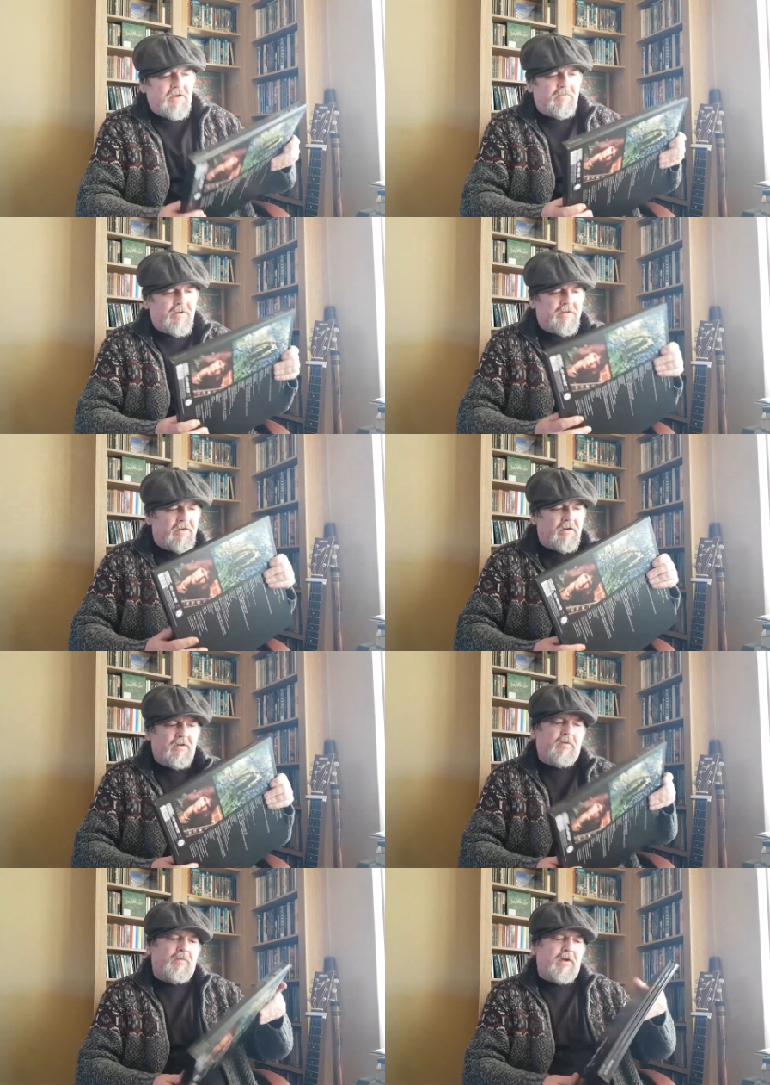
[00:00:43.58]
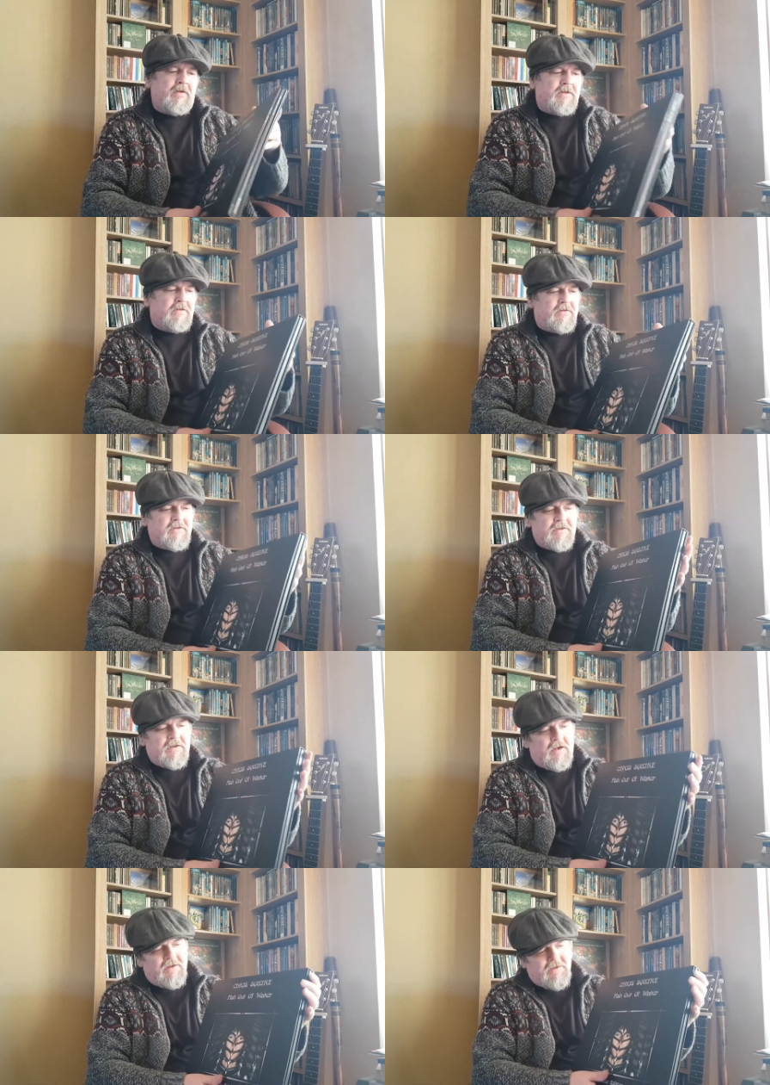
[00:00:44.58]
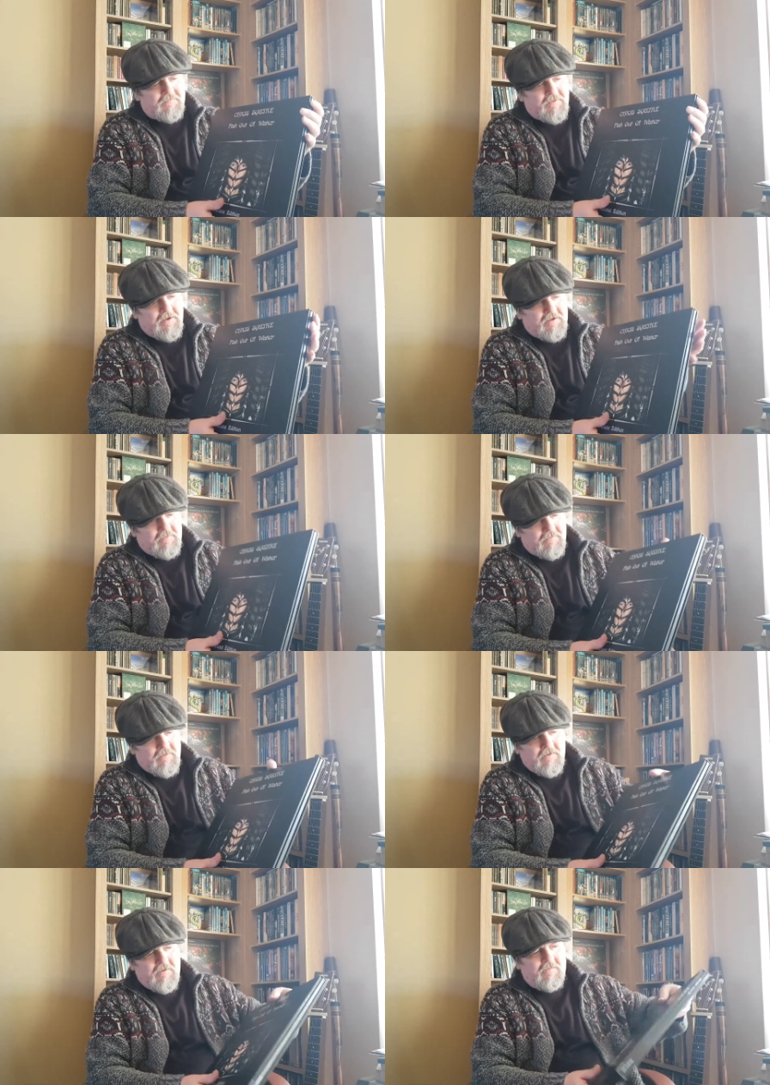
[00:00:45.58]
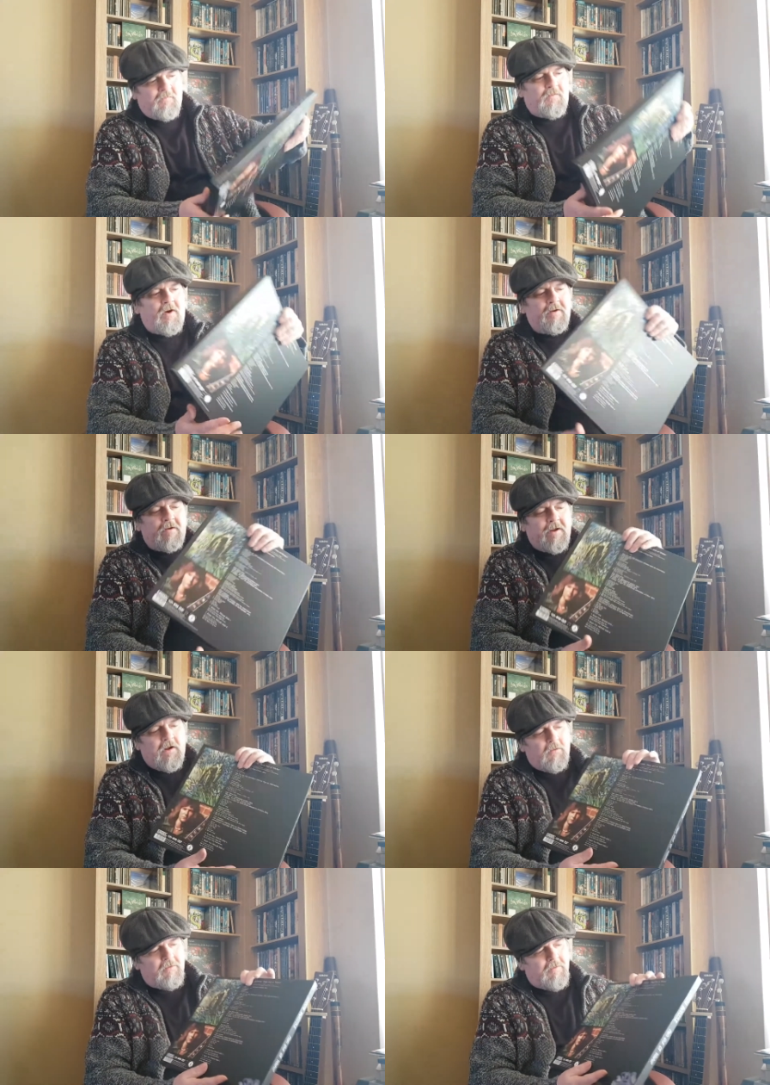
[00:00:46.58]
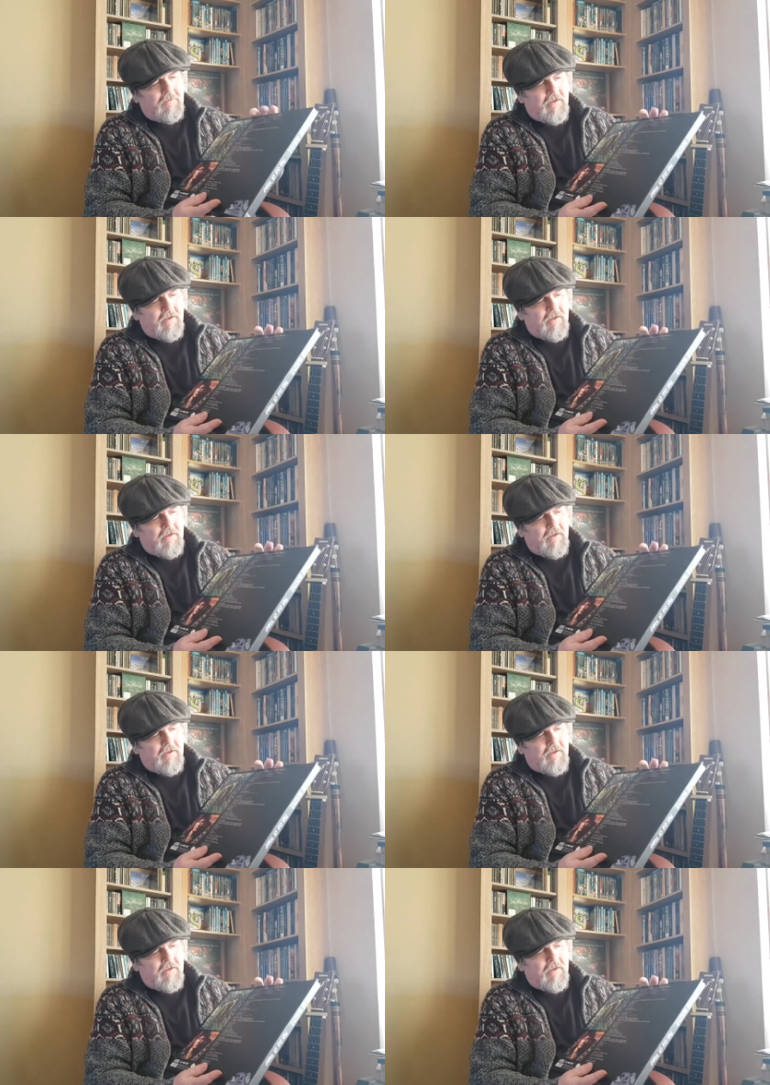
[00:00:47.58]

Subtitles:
obviously, although this looks the size of a vinyl album,